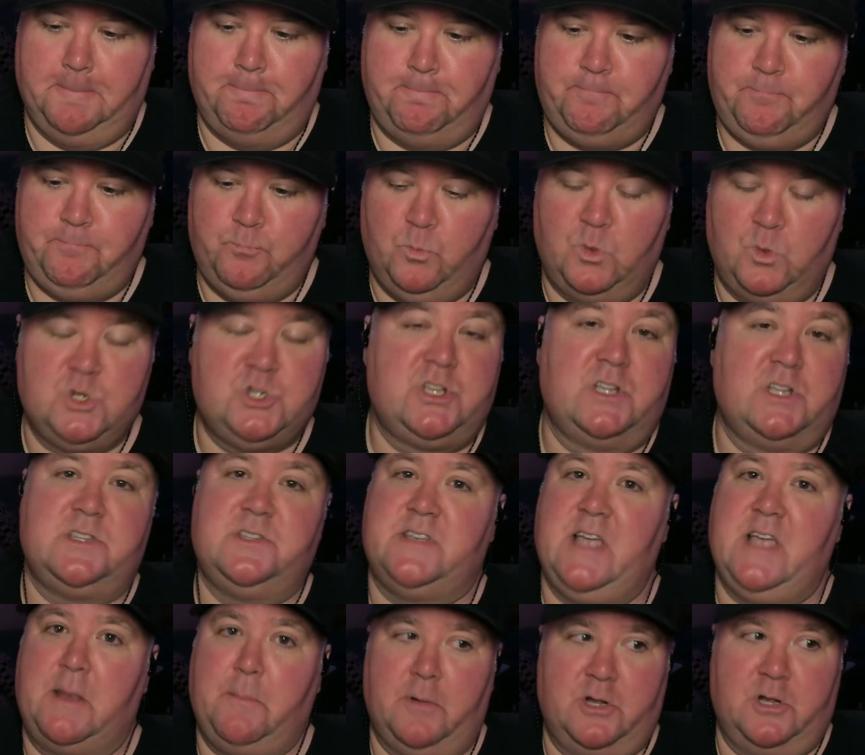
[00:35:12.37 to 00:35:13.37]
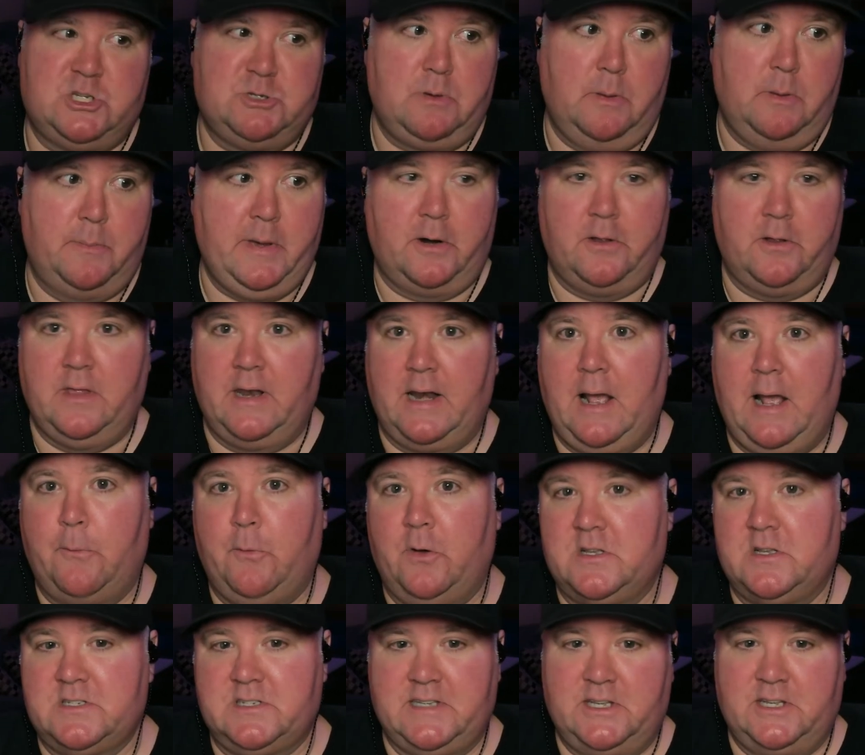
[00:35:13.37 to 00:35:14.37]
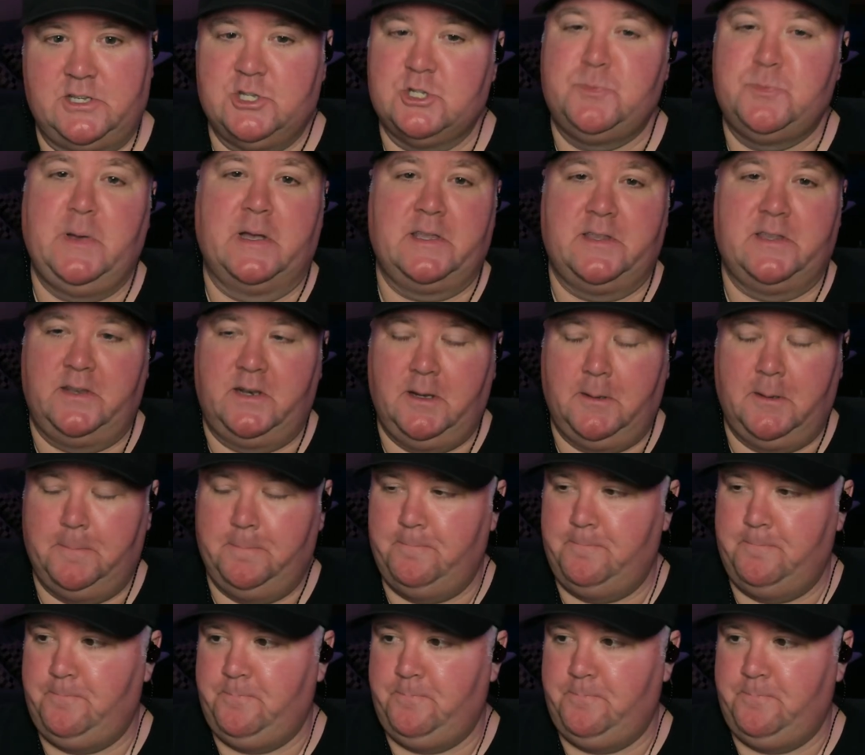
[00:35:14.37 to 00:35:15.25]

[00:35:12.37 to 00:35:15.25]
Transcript: Which doesn't take much to be better than I was because I just picked it up.